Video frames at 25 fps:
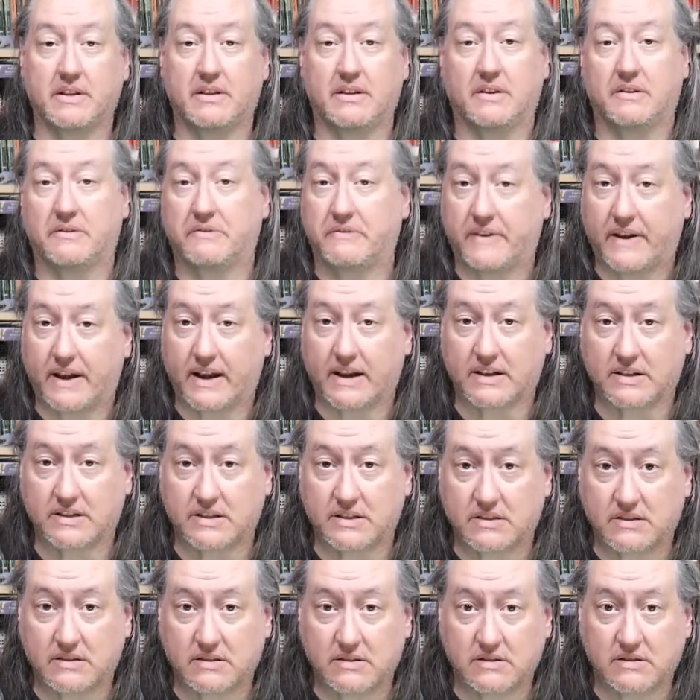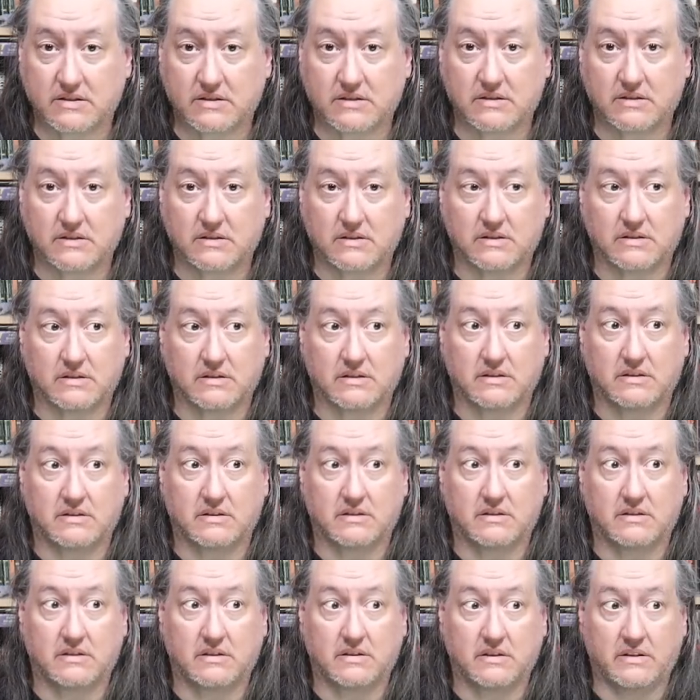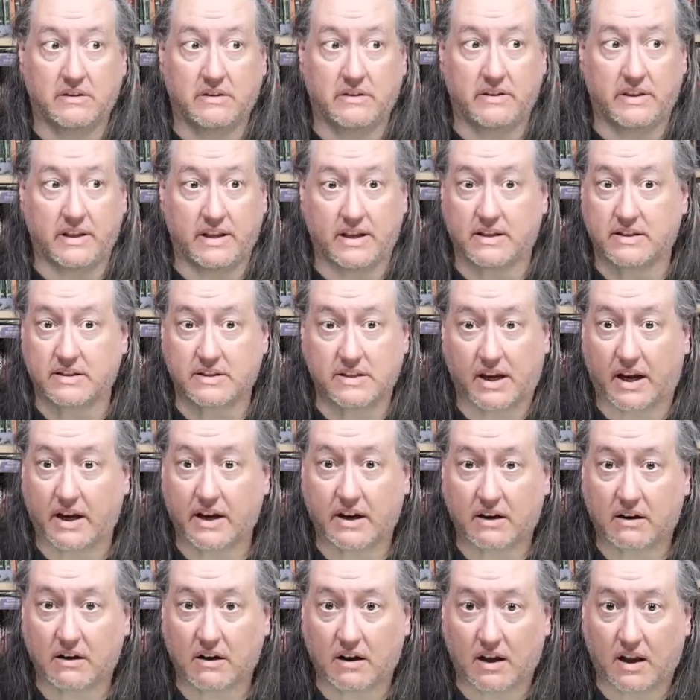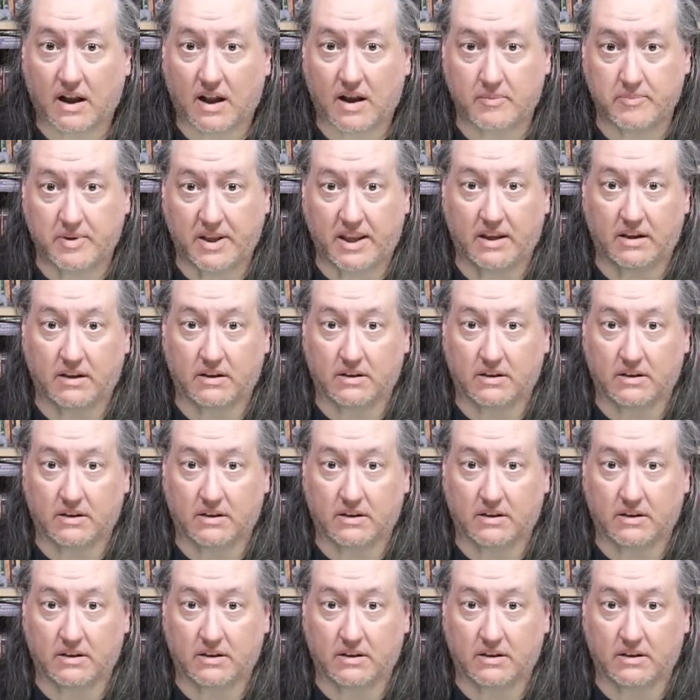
that affects the entire hobby.